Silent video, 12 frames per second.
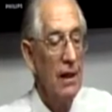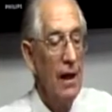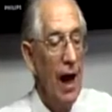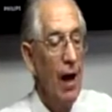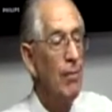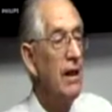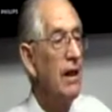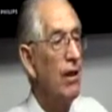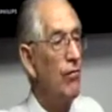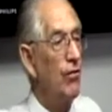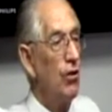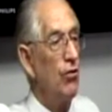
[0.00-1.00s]
How many
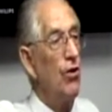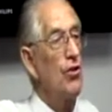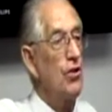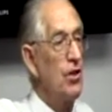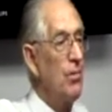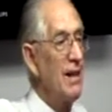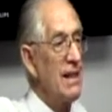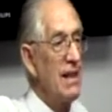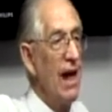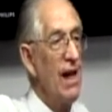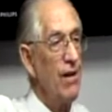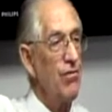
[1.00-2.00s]
of you used to be
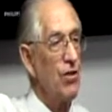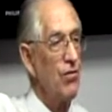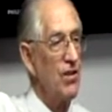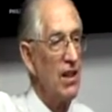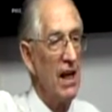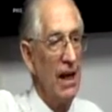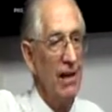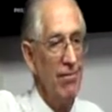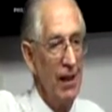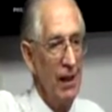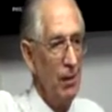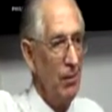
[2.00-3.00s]
slaves of sin?
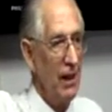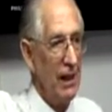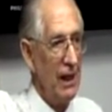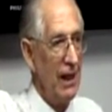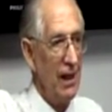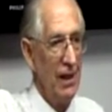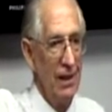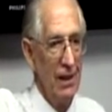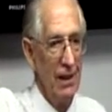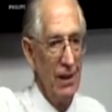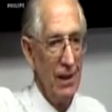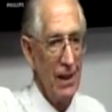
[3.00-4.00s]
Anybody here?
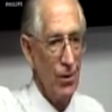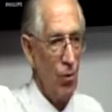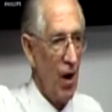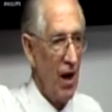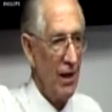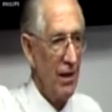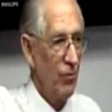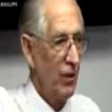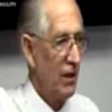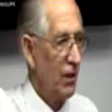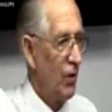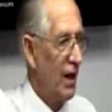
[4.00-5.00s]
There's one, we
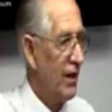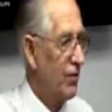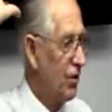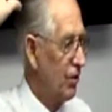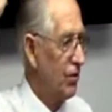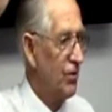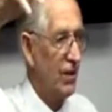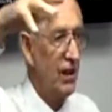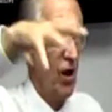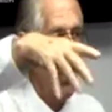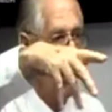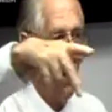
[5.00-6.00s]
got one, two, three.
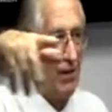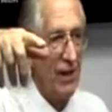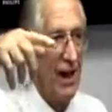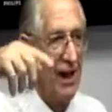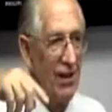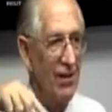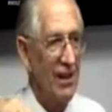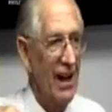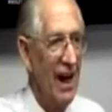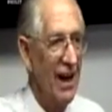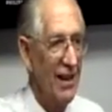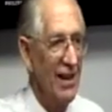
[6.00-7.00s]
Oh, okay, look at
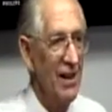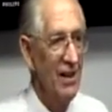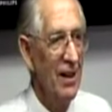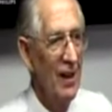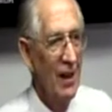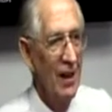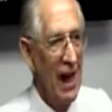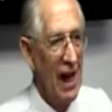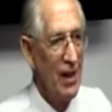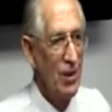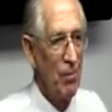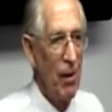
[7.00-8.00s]
that. Their
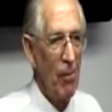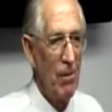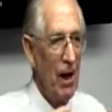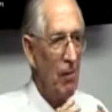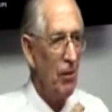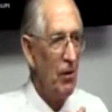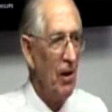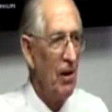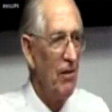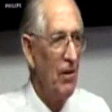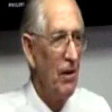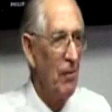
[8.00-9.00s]
hands are popping up all
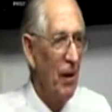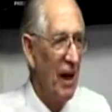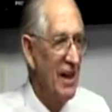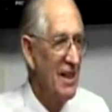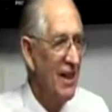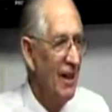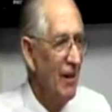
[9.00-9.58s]
over the place.